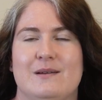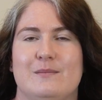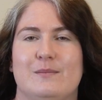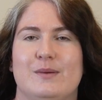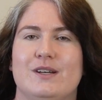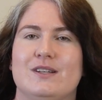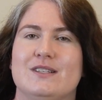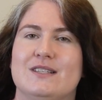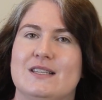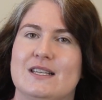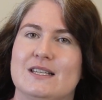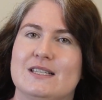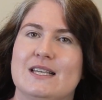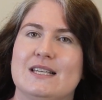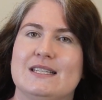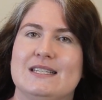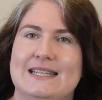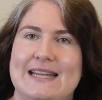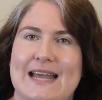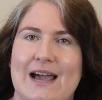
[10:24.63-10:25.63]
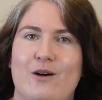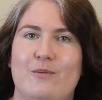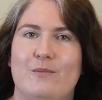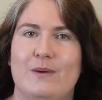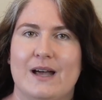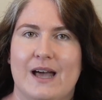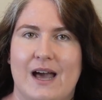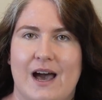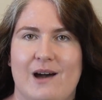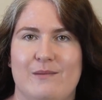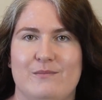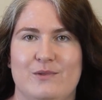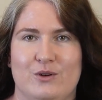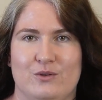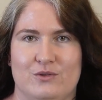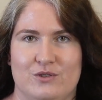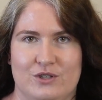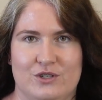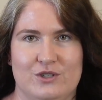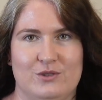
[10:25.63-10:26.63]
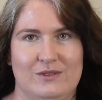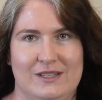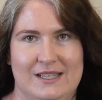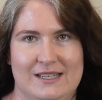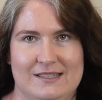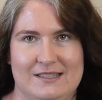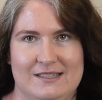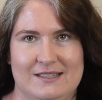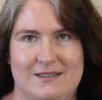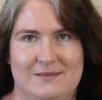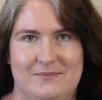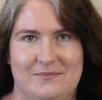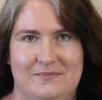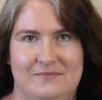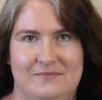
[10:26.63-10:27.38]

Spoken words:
because this has now become your to-do list.